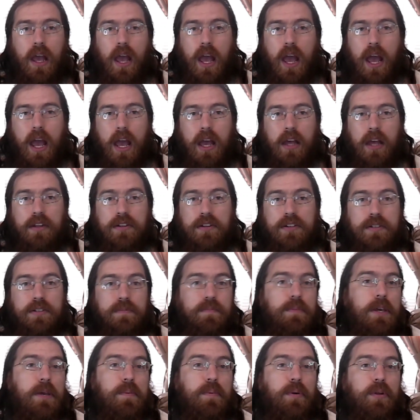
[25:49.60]
and
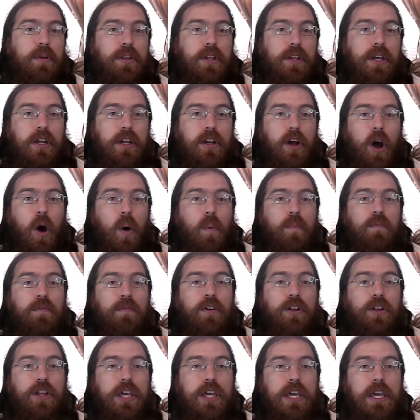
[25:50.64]
some people that
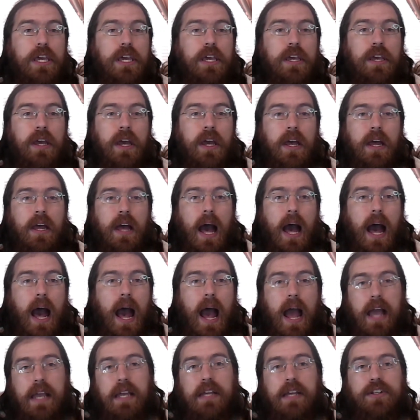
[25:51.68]
hopefully
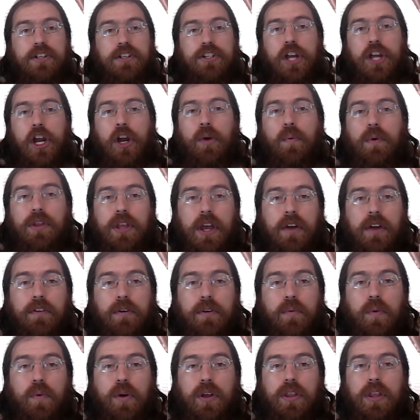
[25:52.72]
I get to share with
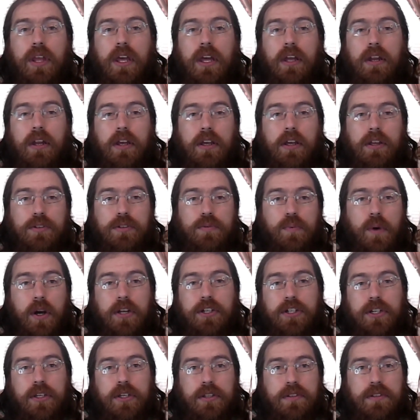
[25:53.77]
everyone that is
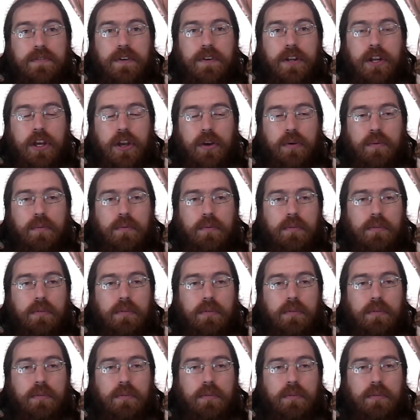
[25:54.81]
watching this video.